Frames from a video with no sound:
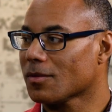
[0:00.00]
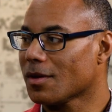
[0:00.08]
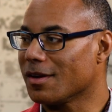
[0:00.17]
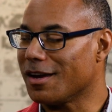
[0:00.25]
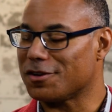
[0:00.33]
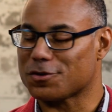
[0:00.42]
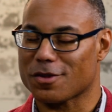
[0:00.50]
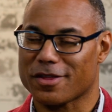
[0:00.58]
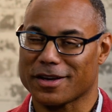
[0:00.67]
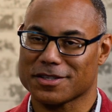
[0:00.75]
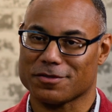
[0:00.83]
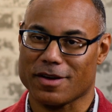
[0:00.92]
Yeah, so
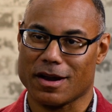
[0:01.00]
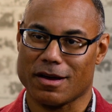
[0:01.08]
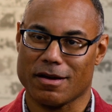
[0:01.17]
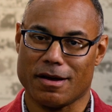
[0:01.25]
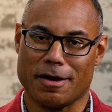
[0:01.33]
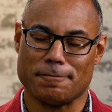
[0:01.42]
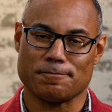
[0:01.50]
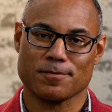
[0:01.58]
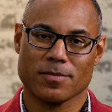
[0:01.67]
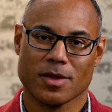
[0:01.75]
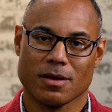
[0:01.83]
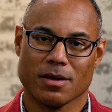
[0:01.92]
thanks, Savannah.
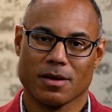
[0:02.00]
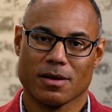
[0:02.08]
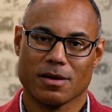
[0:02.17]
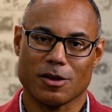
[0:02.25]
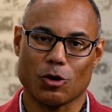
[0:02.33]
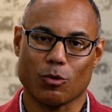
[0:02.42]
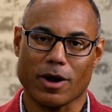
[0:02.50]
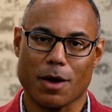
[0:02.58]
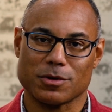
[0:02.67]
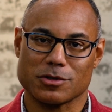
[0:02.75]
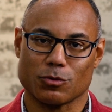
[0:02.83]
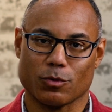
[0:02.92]
When I
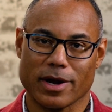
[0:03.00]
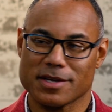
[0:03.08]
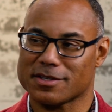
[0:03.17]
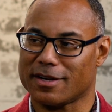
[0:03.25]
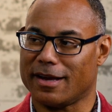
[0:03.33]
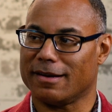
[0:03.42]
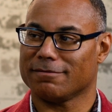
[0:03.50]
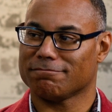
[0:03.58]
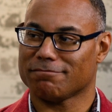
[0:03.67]
was a resident,